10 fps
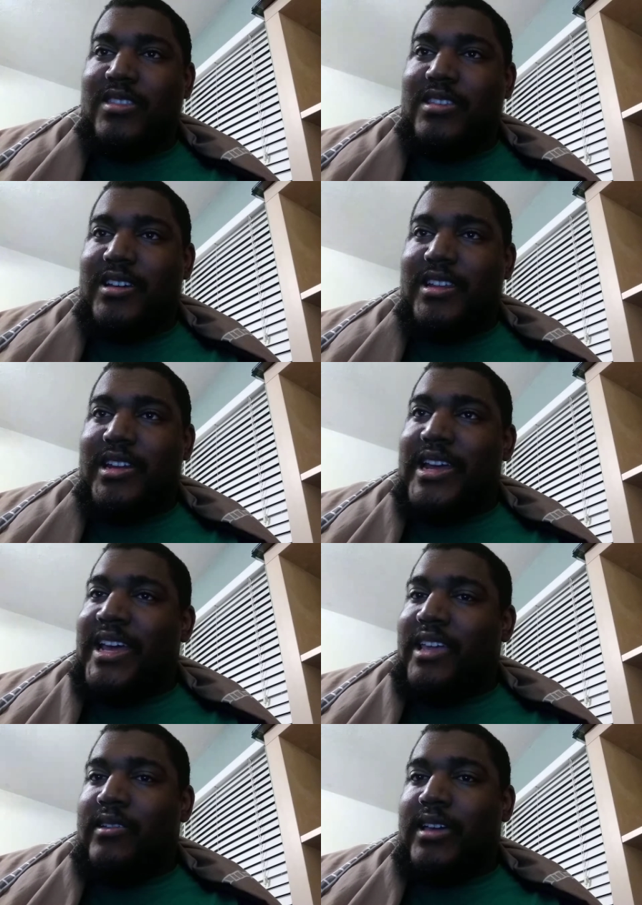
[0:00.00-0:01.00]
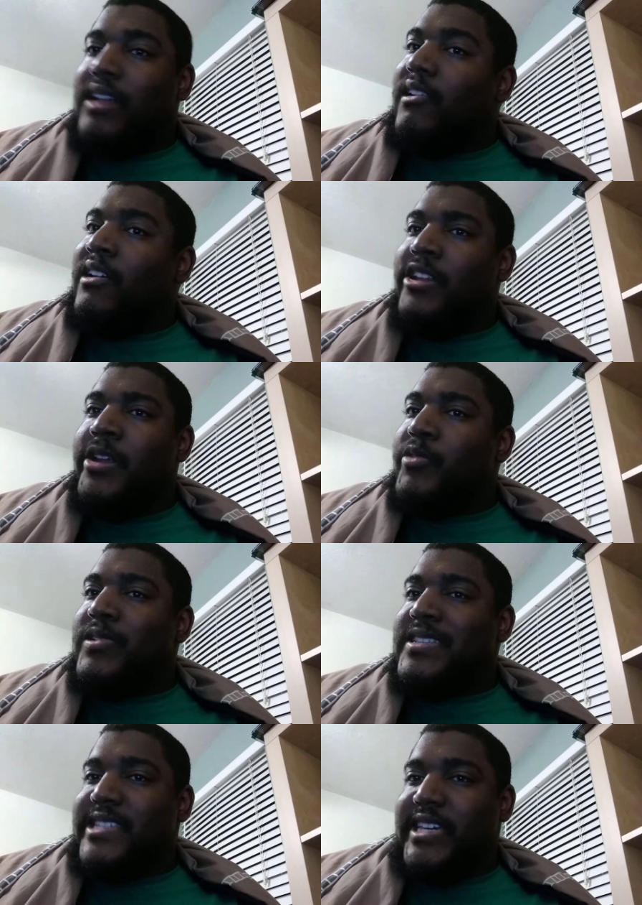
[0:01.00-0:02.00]
other than that, you got all the number
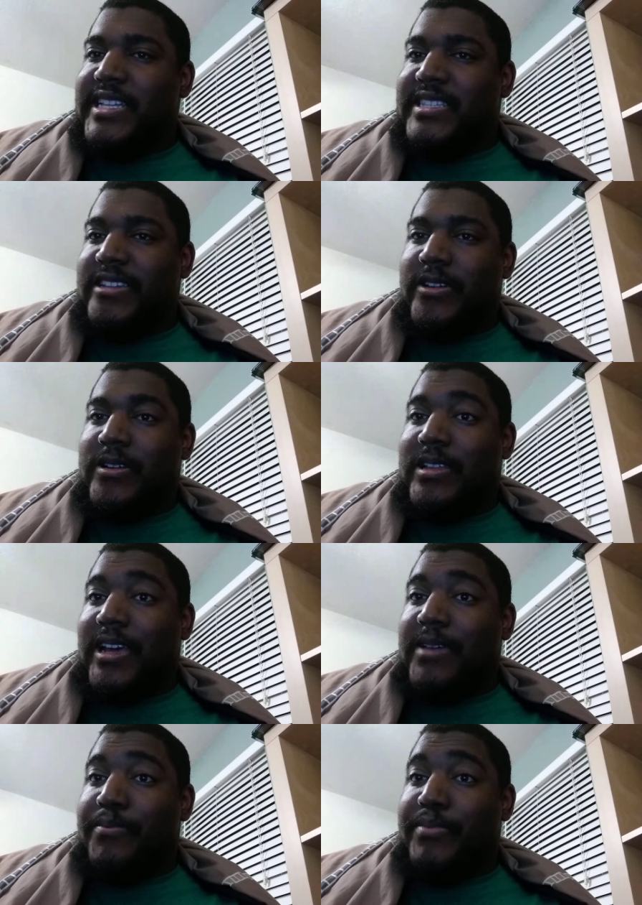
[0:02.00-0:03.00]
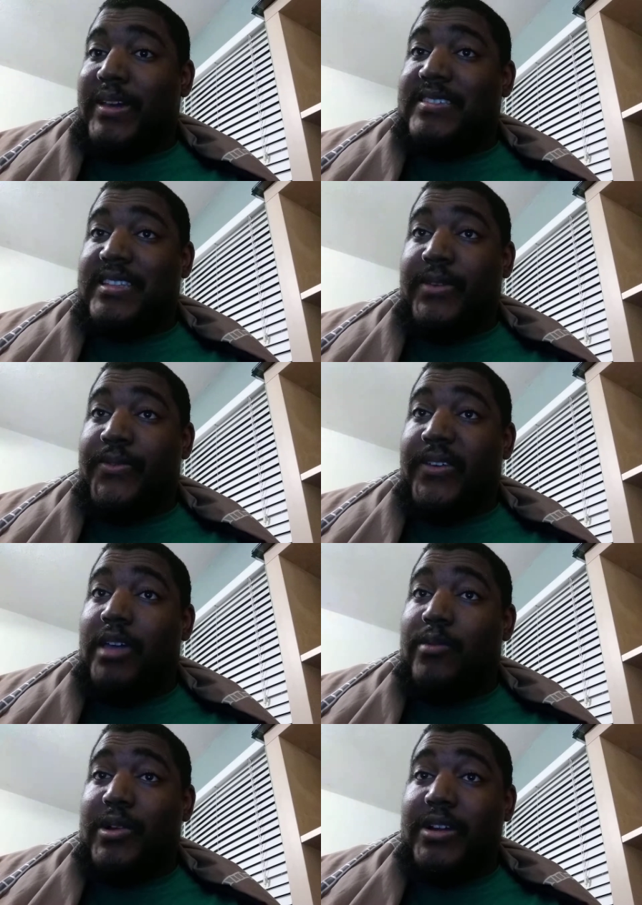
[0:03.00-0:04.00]
one seeds that are like basically
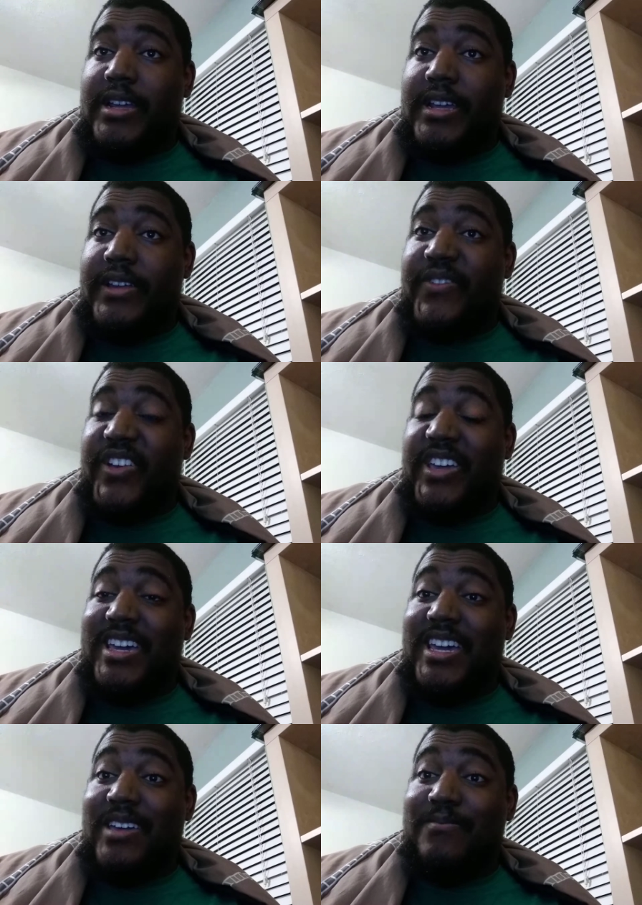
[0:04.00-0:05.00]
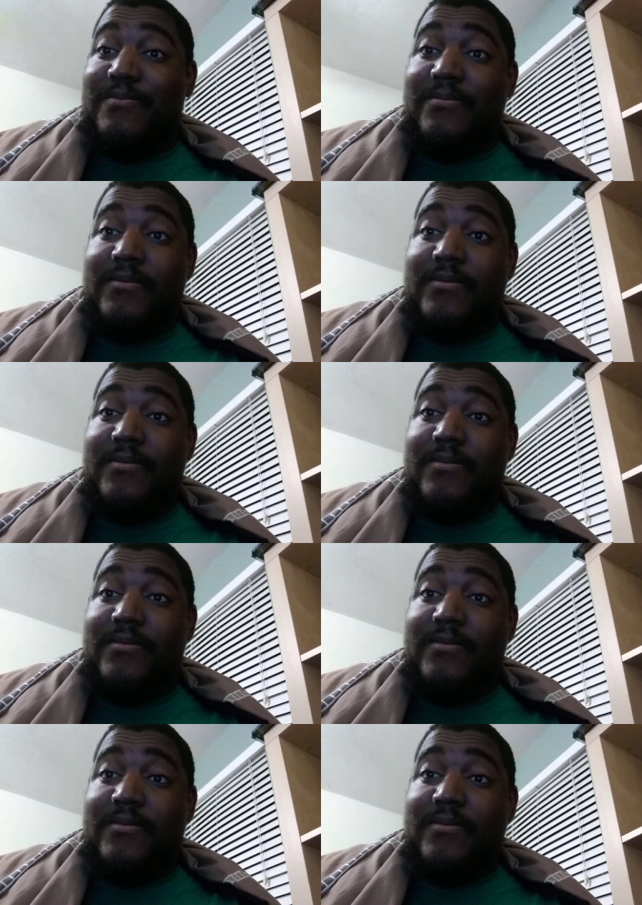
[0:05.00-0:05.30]
favored in every game.